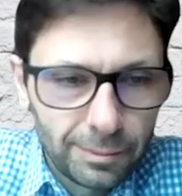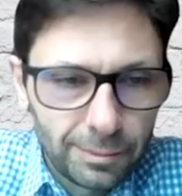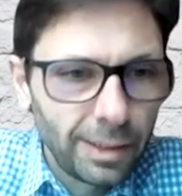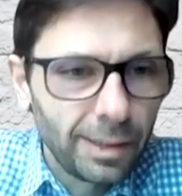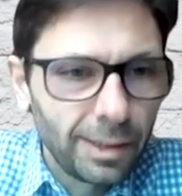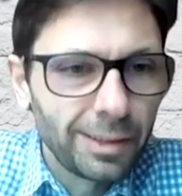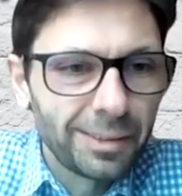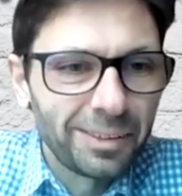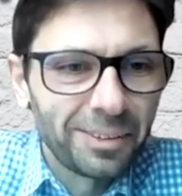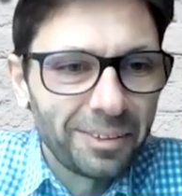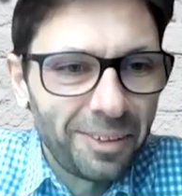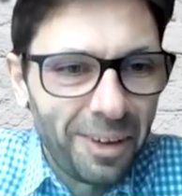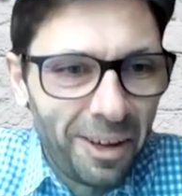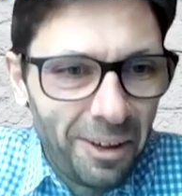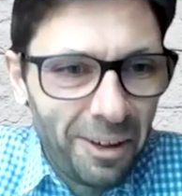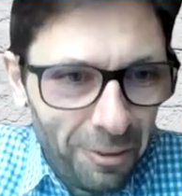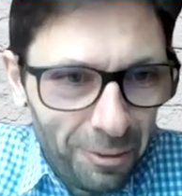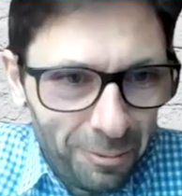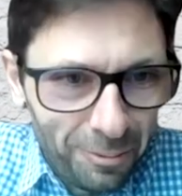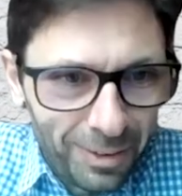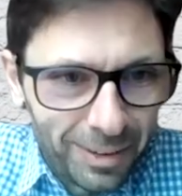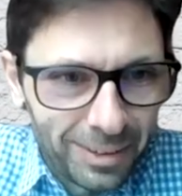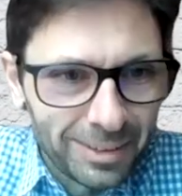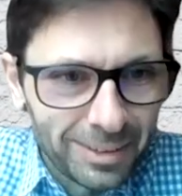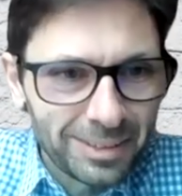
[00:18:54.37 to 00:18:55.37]
can
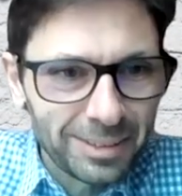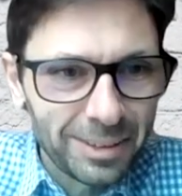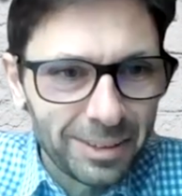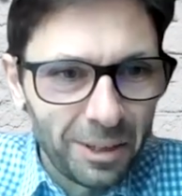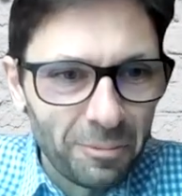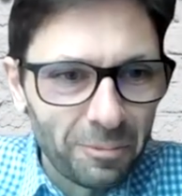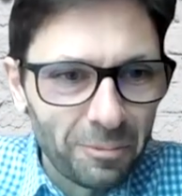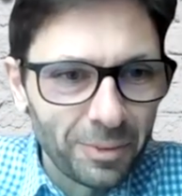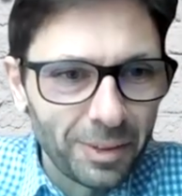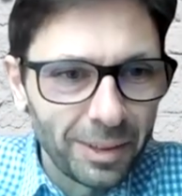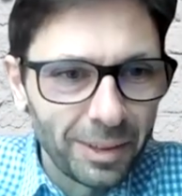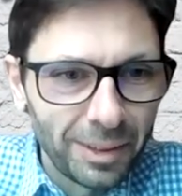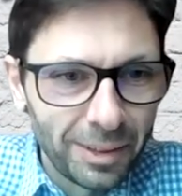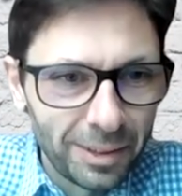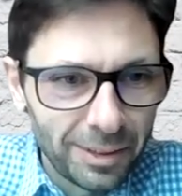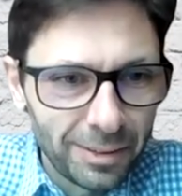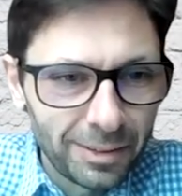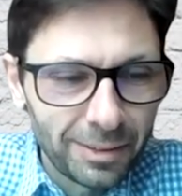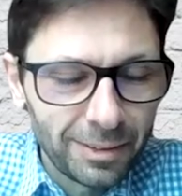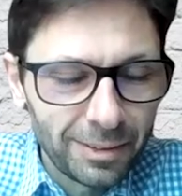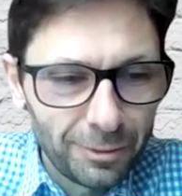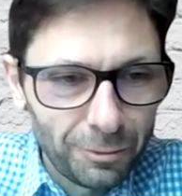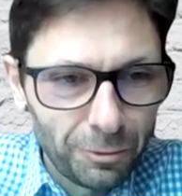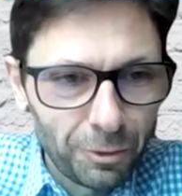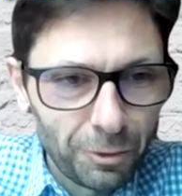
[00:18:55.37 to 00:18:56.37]
recommend
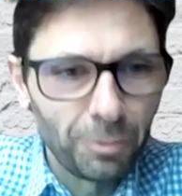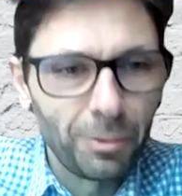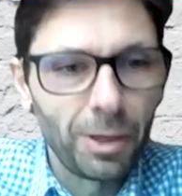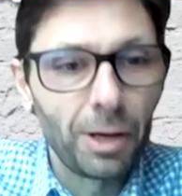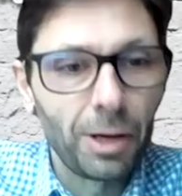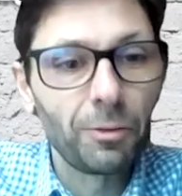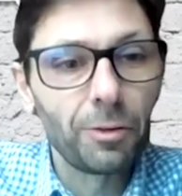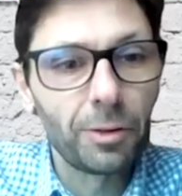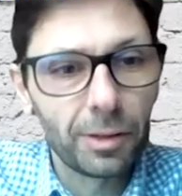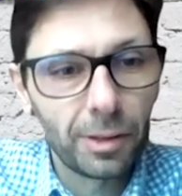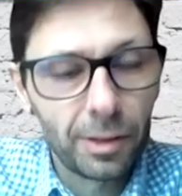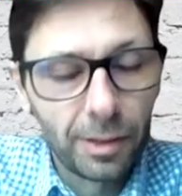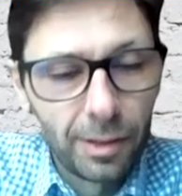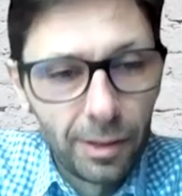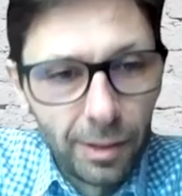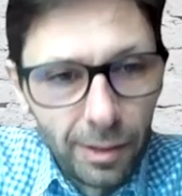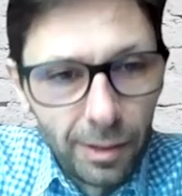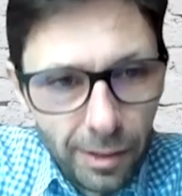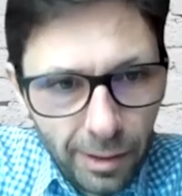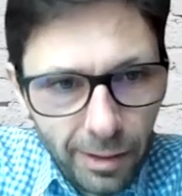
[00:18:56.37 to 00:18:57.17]
something from our